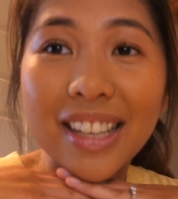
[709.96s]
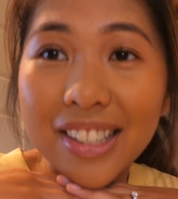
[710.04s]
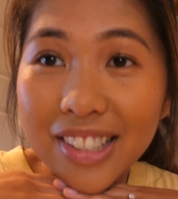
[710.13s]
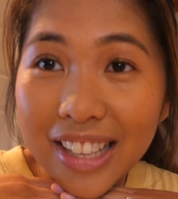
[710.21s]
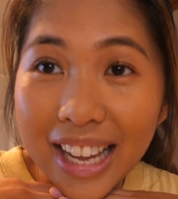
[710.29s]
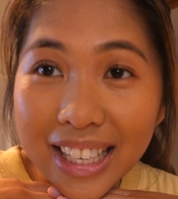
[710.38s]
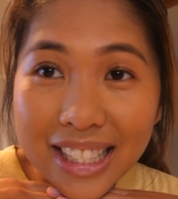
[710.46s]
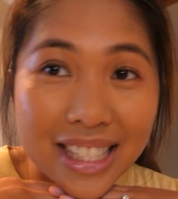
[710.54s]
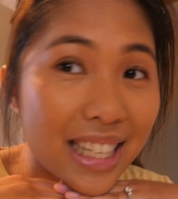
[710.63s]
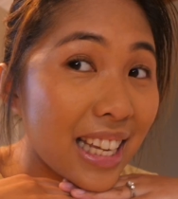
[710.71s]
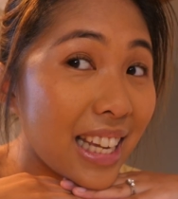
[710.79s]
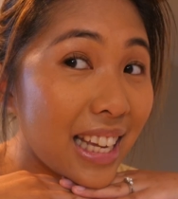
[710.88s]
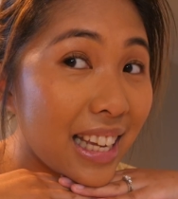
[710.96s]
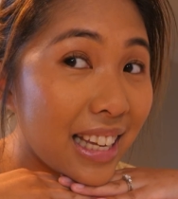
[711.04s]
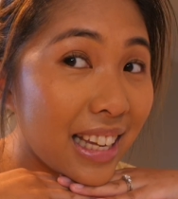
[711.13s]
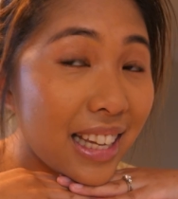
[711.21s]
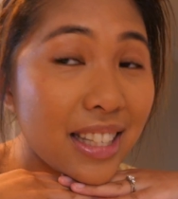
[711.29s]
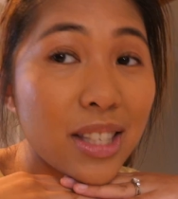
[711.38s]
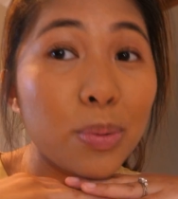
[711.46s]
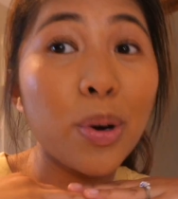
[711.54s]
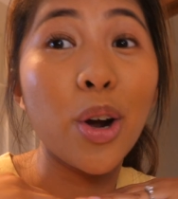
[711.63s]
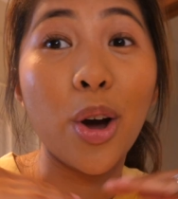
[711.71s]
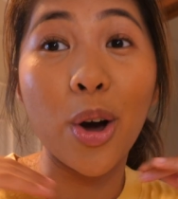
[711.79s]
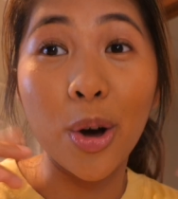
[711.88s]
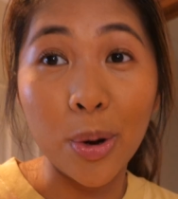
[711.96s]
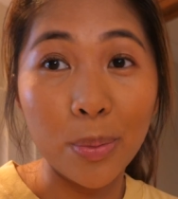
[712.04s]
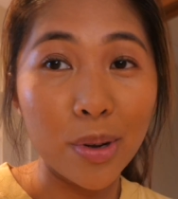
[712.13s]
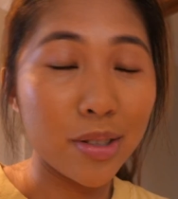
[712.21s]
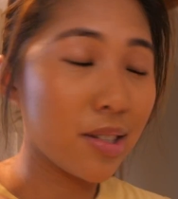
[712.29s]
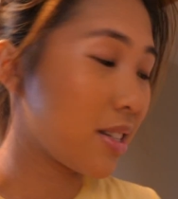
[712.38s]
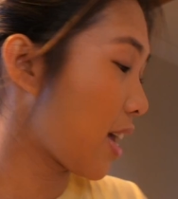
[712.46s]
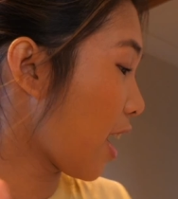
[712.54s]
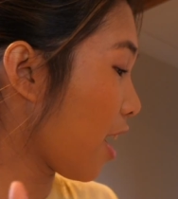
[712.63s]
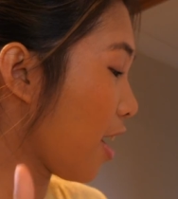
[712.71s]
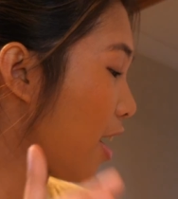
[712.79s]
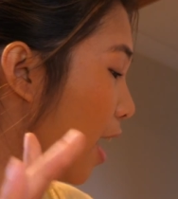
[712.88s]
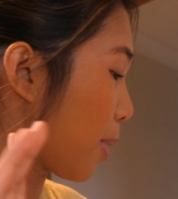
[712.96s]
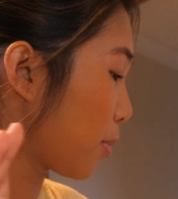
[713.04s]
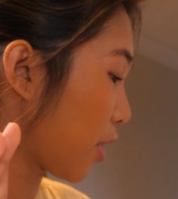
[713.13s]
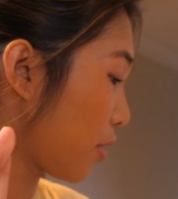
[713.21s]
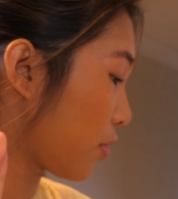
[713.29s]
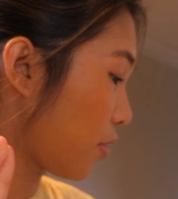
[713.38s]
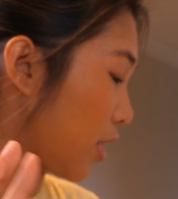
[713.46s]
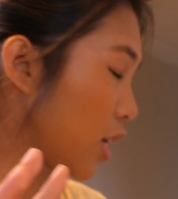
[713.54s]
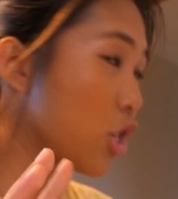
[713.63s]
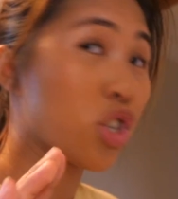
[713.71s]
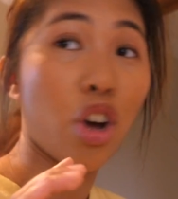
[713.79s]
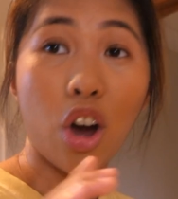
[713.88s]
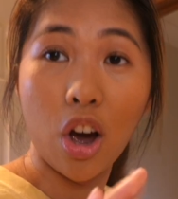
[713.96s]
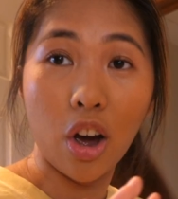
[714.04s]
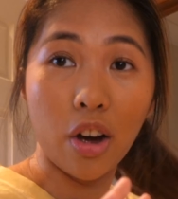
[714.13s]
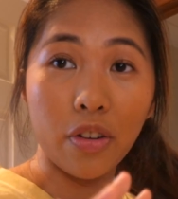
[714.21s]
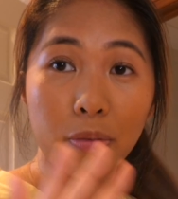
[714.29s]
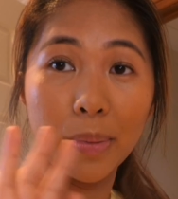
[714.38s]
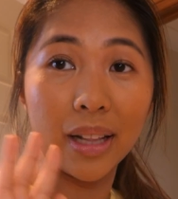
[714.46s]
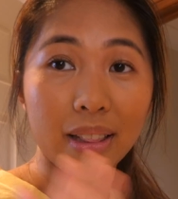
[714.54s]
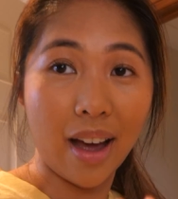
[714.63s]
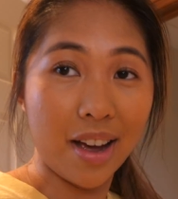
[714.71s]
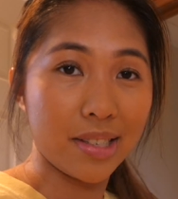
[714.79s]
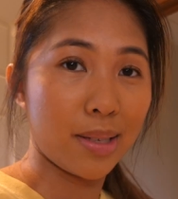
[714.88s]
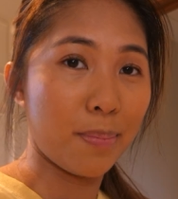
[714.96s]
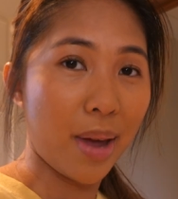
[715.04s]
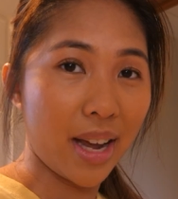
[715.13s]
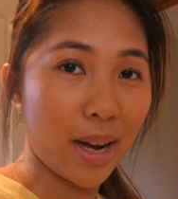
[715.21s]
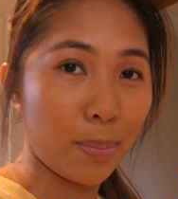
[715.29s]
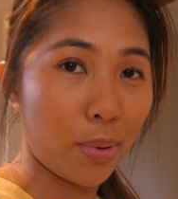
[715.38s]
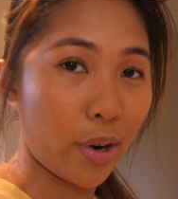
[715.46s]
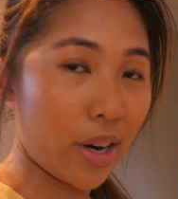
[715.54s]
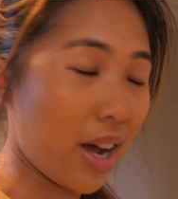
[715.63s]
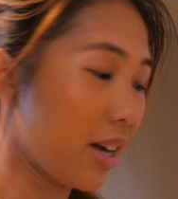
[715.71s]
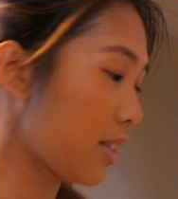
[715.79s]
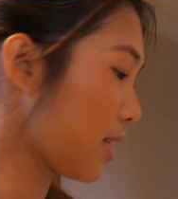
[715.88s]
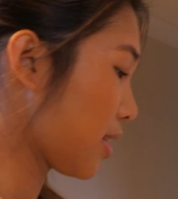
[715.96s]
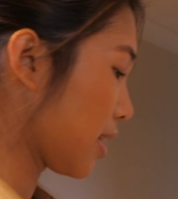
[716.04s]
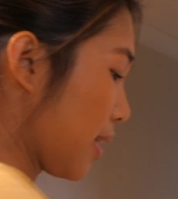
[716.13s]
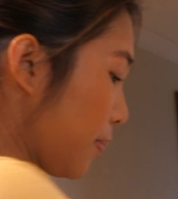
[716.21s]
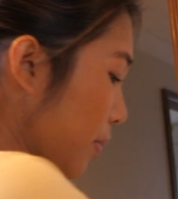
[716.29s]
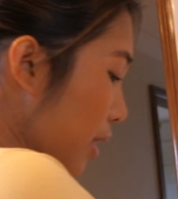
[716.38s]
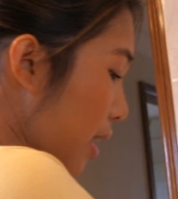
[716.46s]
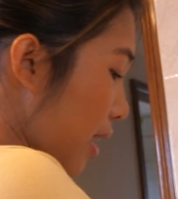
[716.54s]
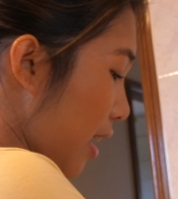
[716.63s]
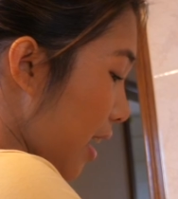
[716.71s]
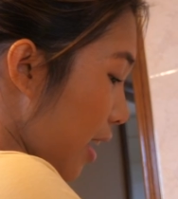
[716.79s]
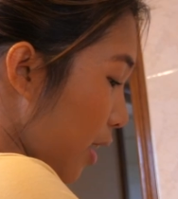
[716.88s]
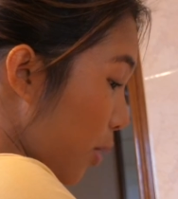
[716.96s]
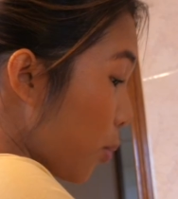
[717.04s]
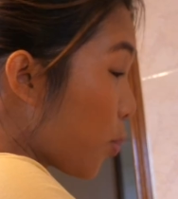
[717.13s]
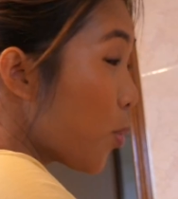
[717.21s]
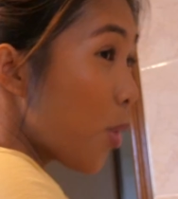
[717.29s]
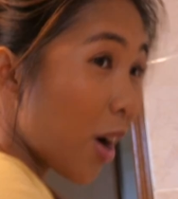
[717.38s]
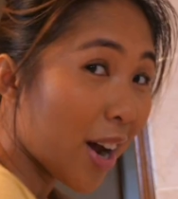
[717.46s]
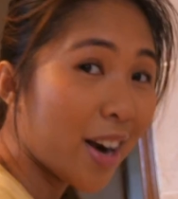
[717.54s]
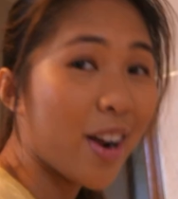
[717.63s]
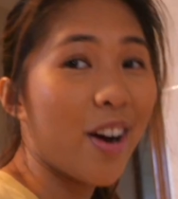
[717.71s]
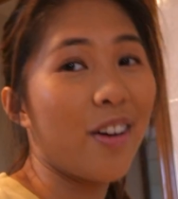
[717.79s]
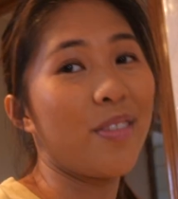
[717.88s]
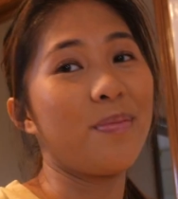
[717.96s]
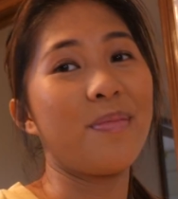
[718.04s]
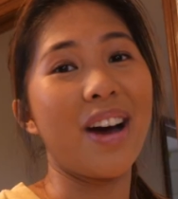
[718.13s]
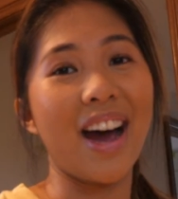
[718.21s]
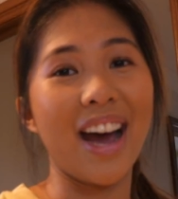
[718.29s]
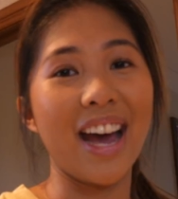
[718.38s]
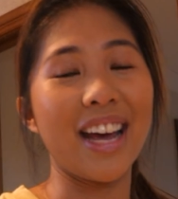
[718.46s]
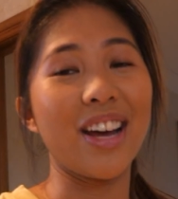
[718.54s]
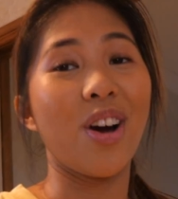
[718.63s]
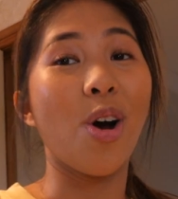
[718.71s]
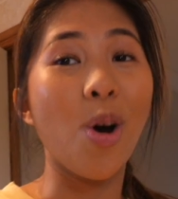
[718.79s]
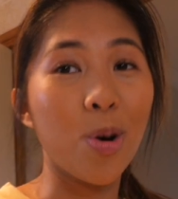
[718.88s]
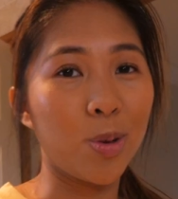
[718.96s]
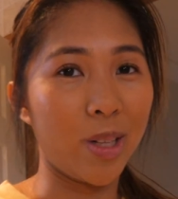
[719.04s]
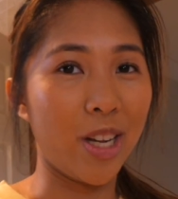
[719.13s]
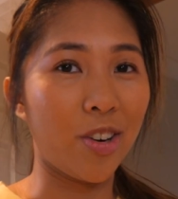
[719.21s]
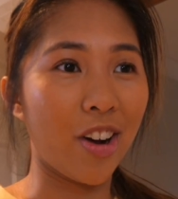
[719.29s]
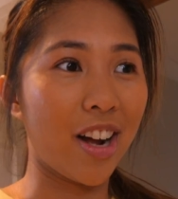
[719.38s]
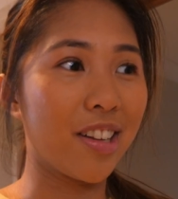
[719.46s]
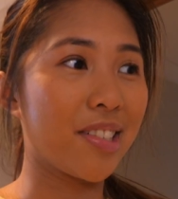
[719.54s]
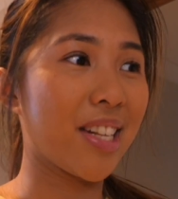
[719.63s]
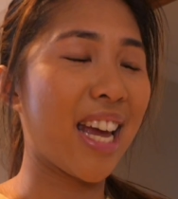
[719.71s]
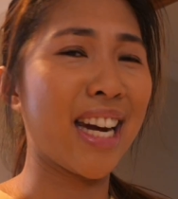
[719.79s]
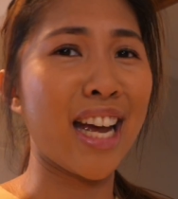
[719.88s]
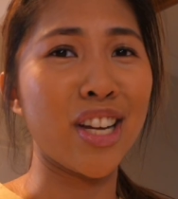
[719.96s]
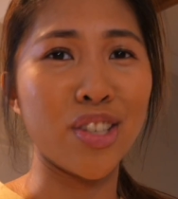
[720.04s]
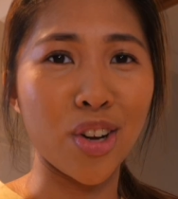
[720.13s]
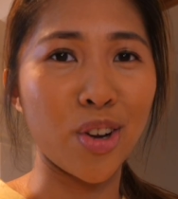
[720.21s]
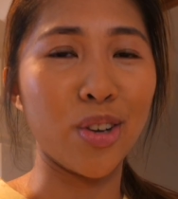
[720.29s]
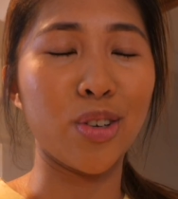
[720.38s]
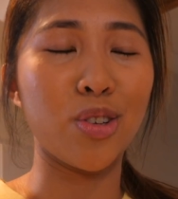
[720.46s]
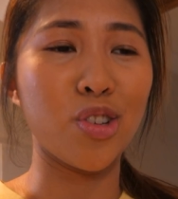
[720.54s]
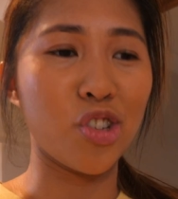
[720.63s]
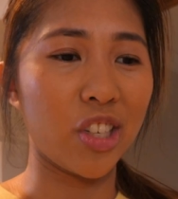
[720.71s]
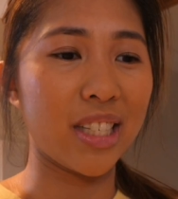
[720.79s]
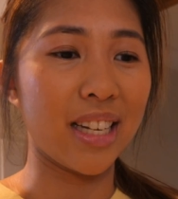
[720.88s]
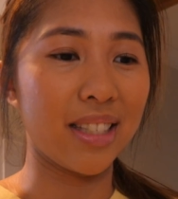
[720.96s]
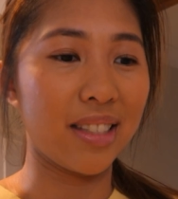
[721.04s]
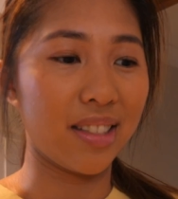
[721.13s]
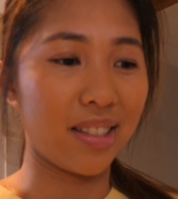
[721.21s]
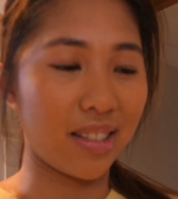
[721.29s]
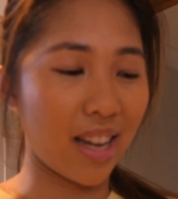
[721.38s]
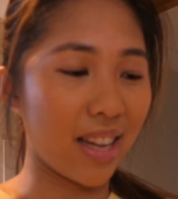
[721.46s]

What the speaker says: So that's it, we're almost there. I'm gonna finish off my last makeup product, one of my holy grails, and I don't usually tend to say